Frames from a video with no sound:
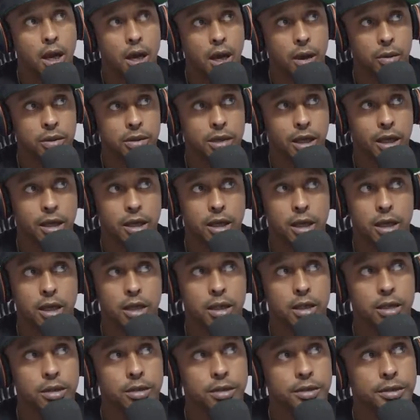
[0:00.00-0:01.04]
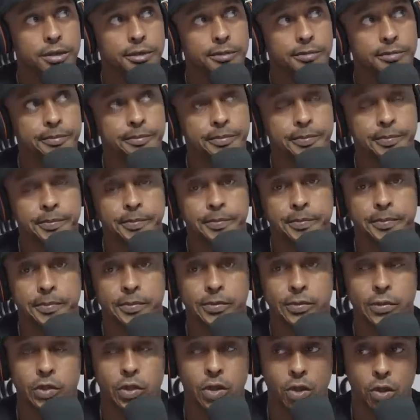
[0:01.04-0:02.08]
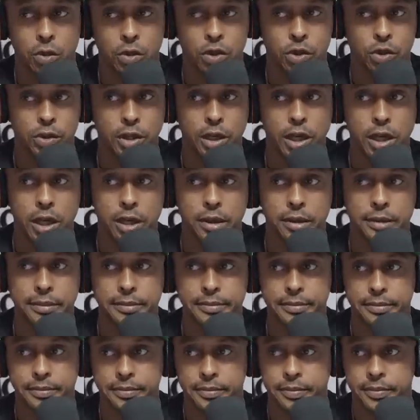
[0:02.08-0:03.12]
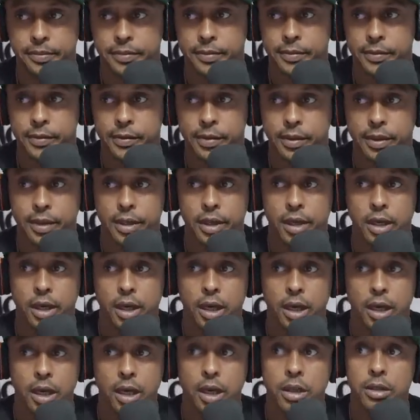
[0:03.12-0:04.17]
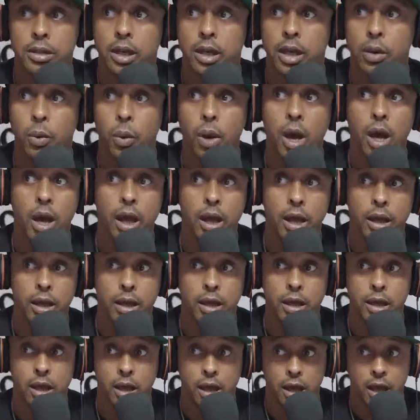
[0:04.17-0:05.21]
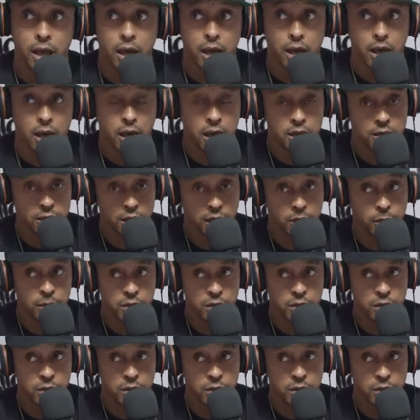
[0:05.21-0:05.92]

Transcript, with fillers: I was like, cuz, you know what you need? He was like, what? I said a